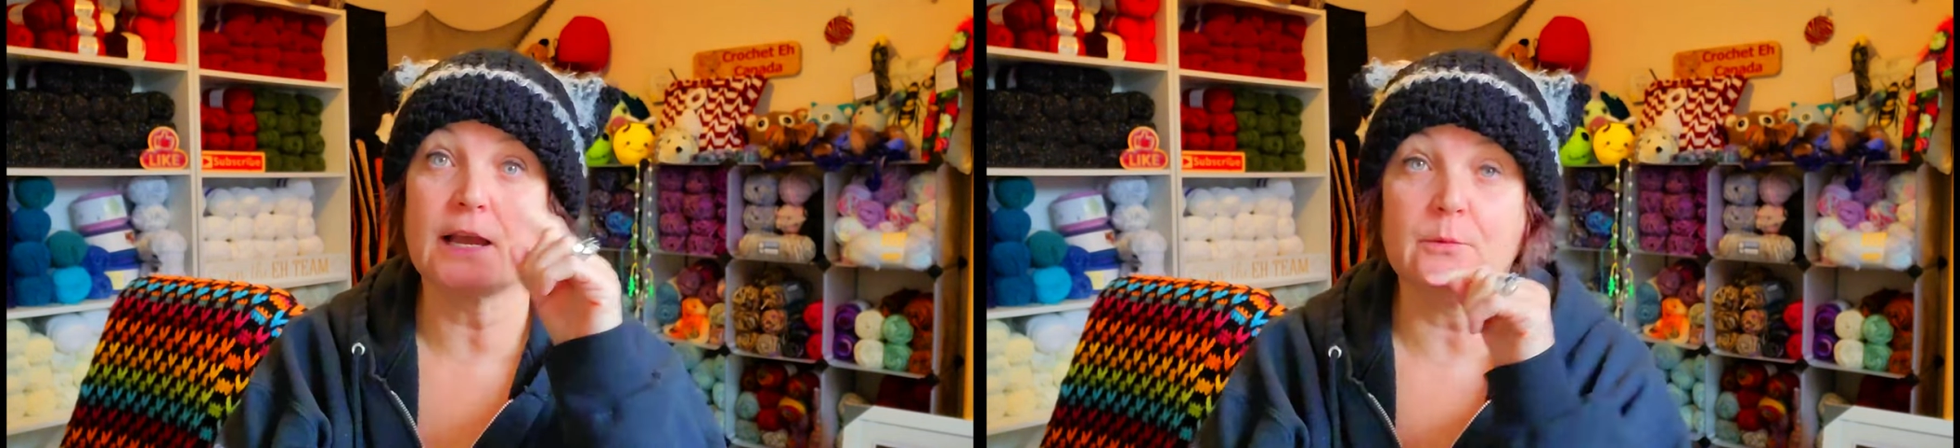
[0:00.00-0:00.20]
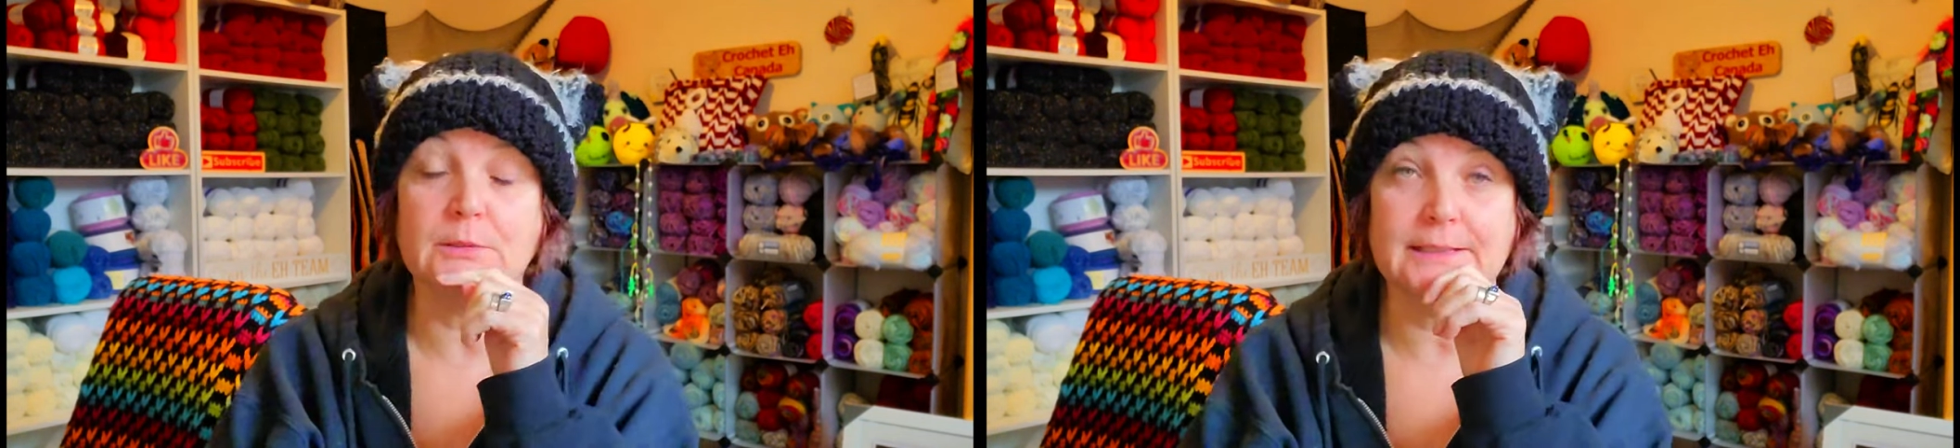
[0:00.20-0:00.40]

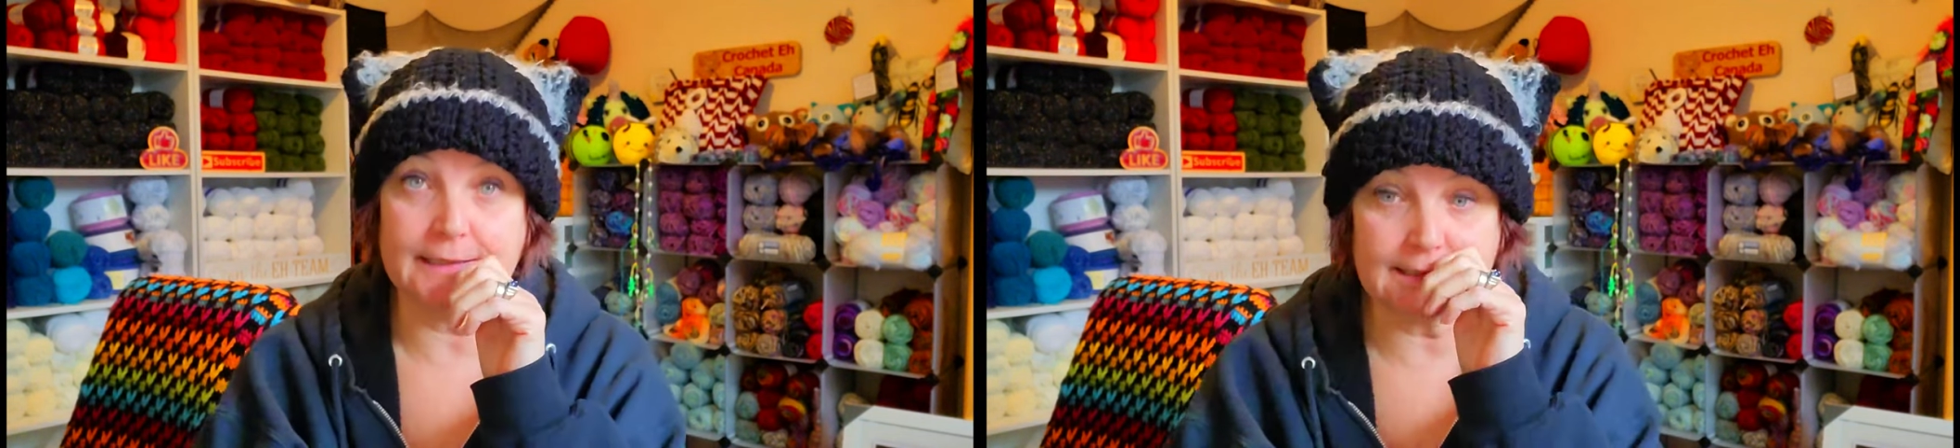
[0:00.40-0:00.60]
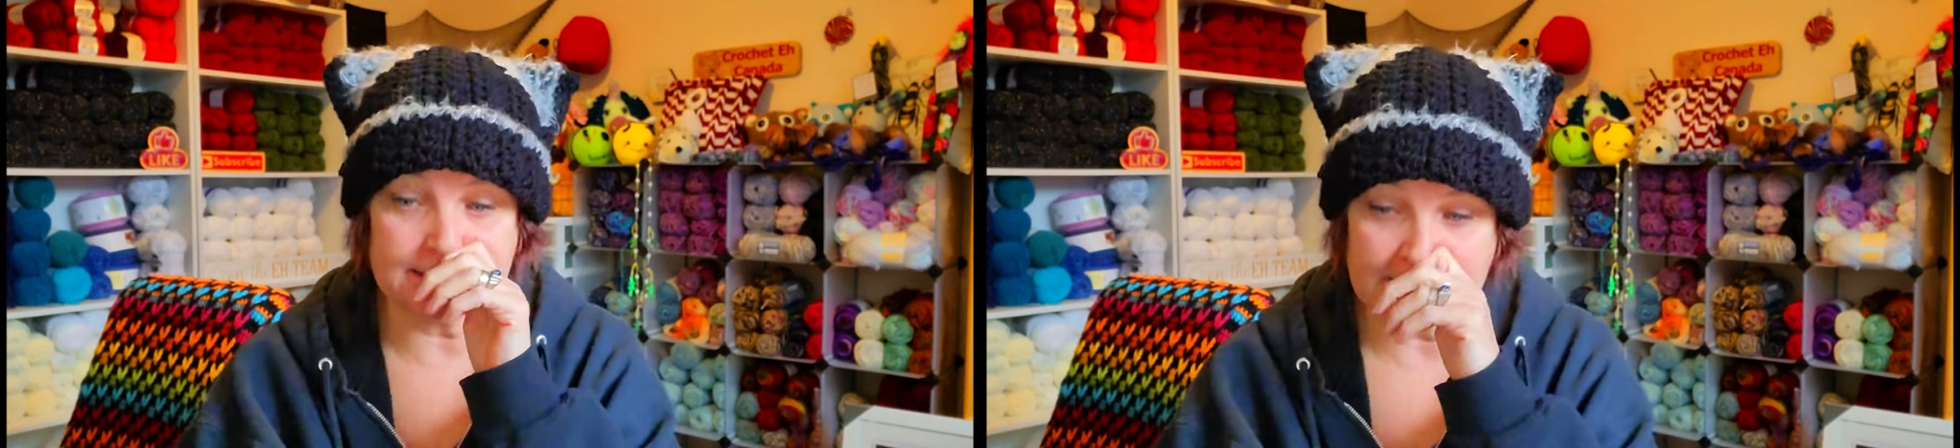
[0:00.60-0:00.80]
I will
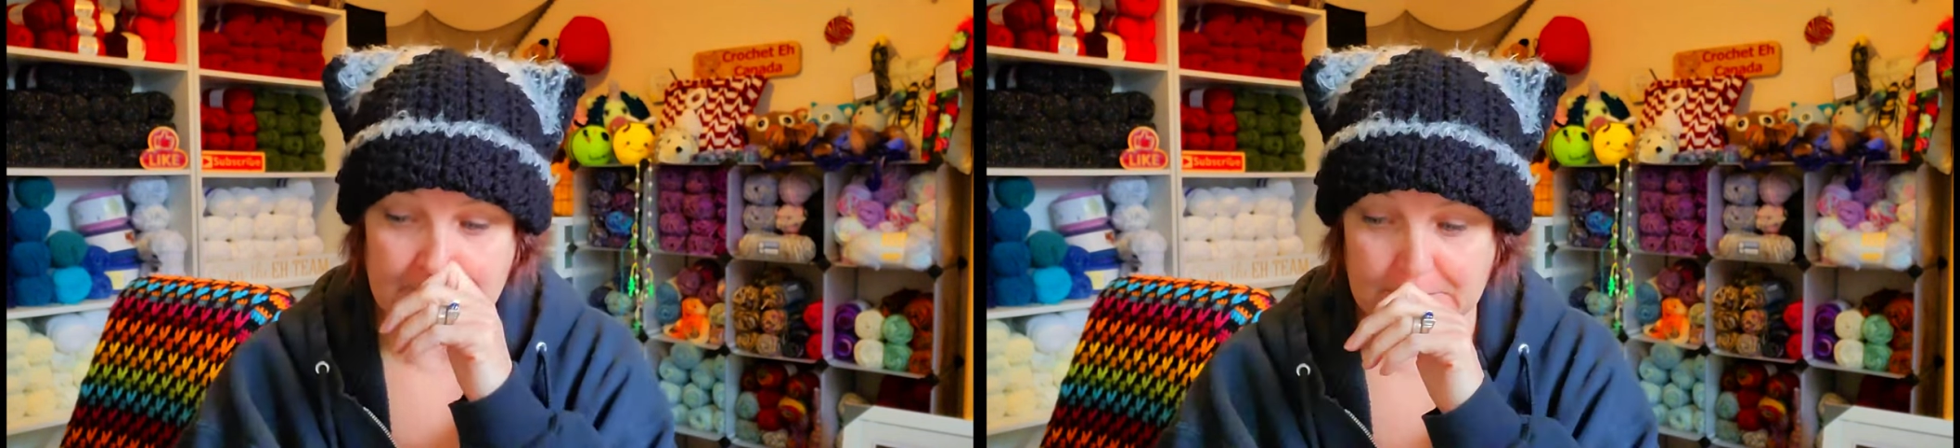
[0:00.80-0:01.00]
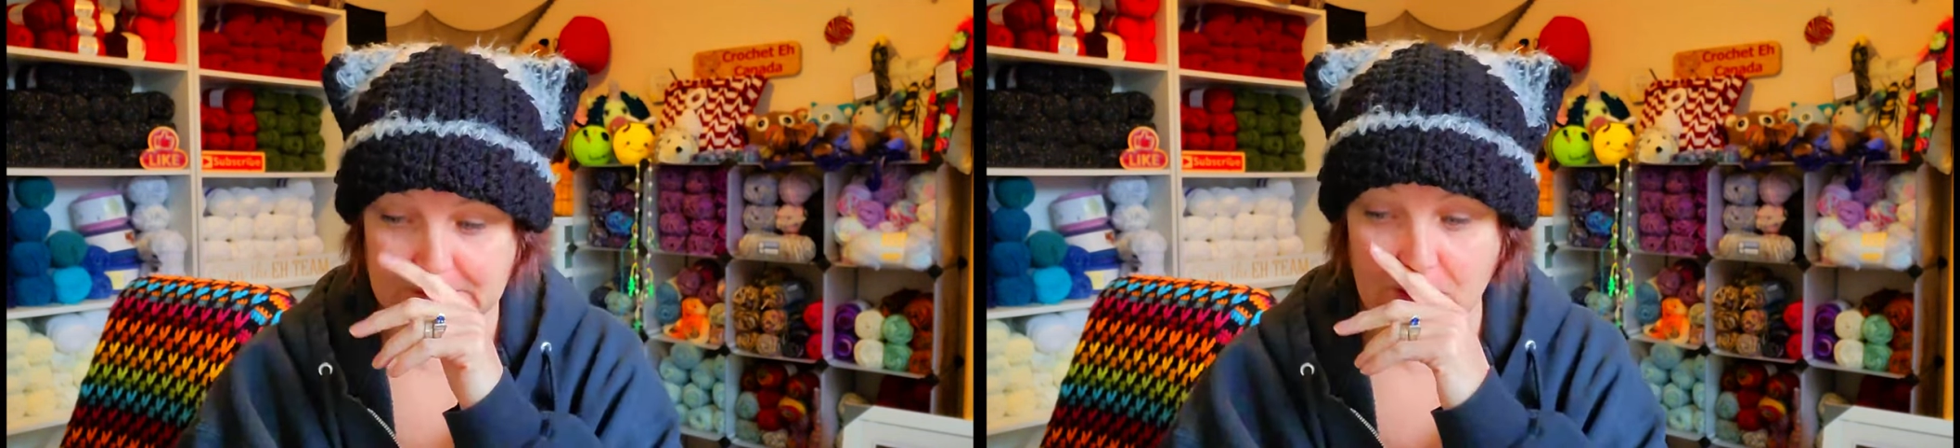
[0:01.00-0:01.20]
link it down
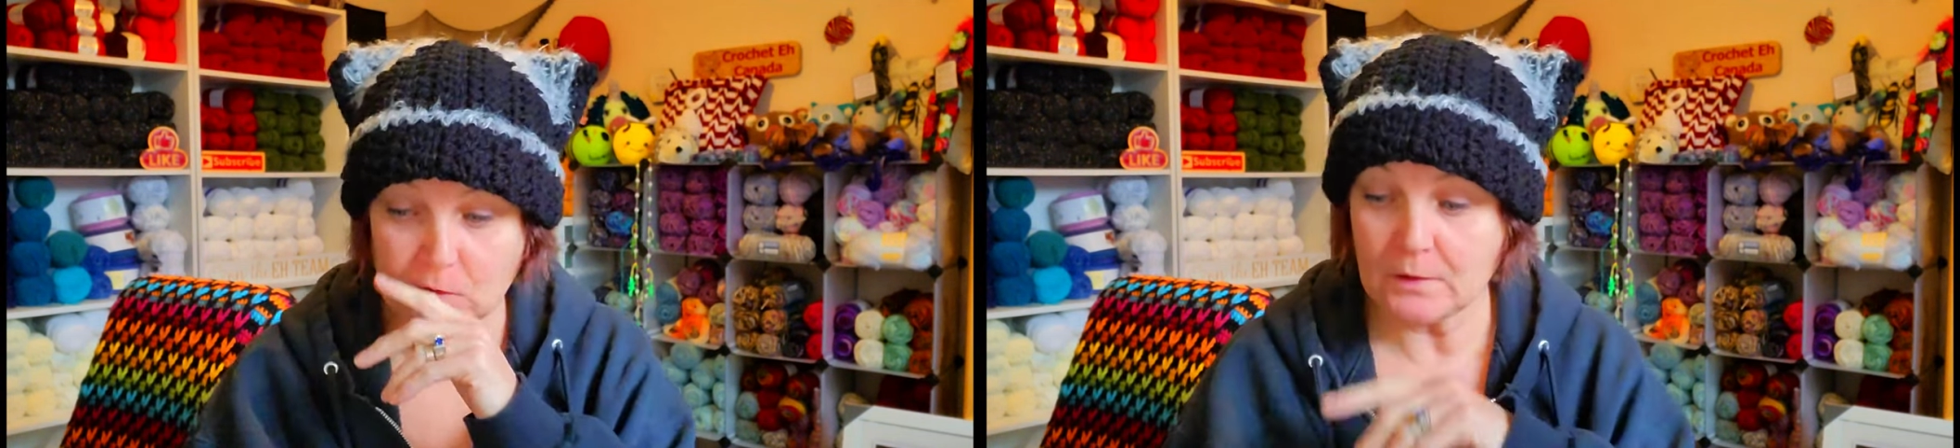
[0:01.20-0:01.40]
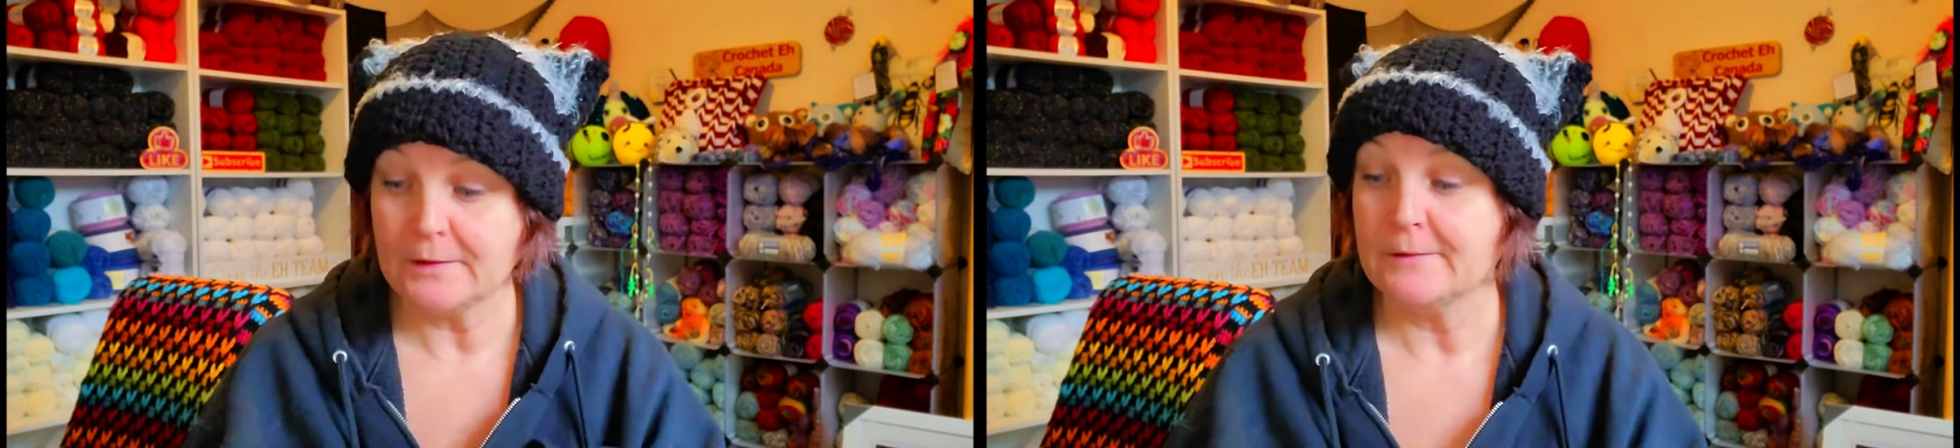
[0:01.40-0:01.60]
below.